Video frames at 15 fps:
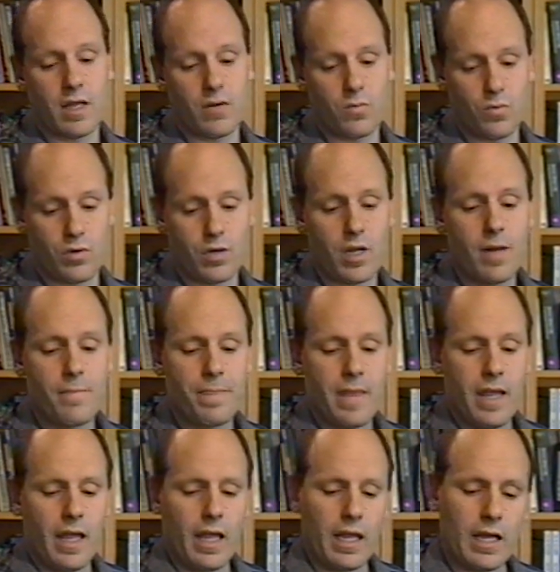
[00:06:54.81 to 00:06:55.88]
work.
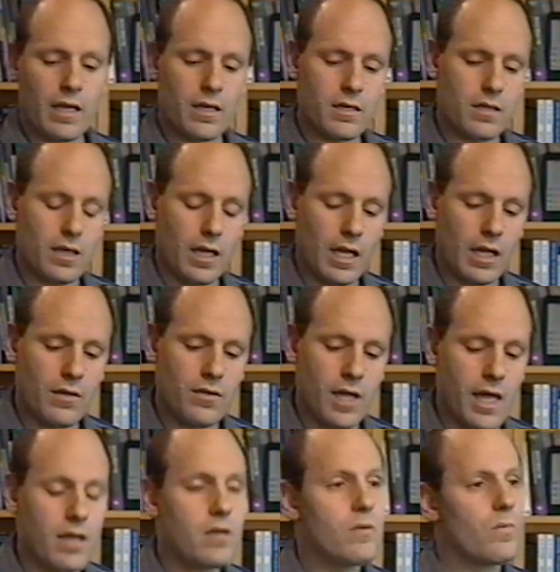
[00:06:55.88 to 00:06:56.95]
And
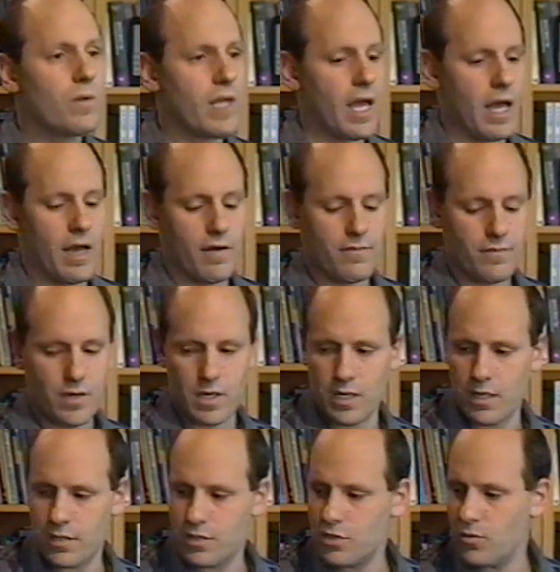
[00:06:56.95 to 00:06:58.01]
then we
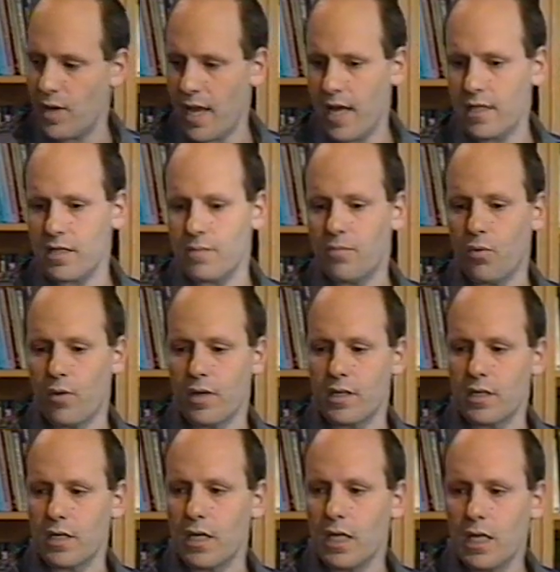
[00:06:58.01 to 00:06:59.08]
have two-handed
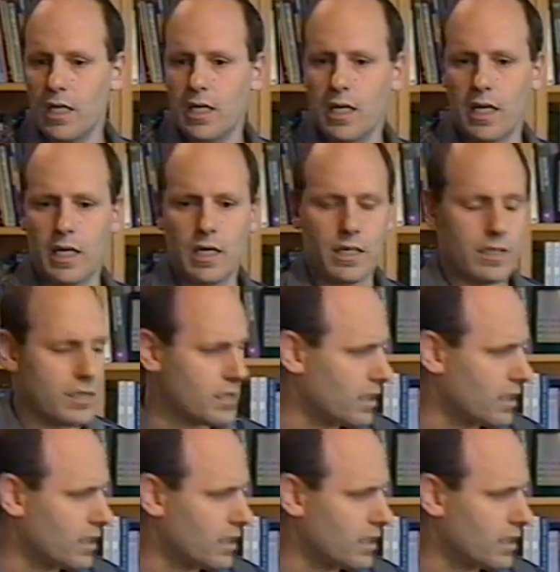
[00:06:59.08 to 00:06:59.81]
pointing. And